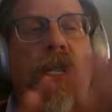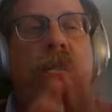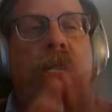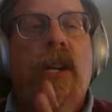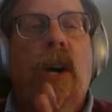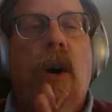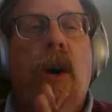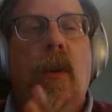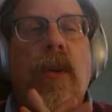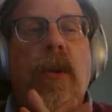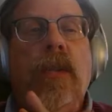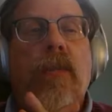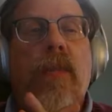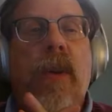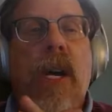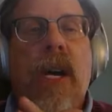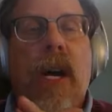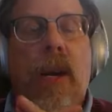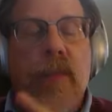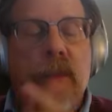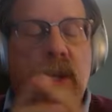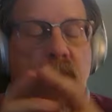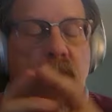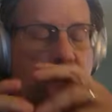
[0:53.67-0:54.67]
this always
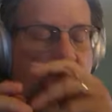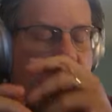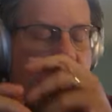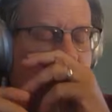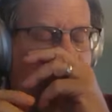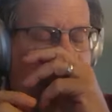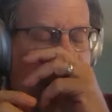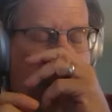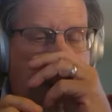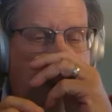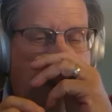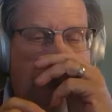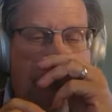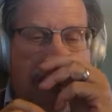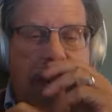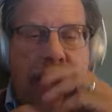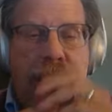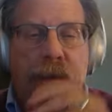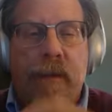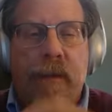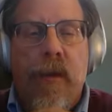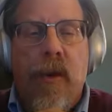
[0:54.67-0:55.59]
becomes a trap, I think,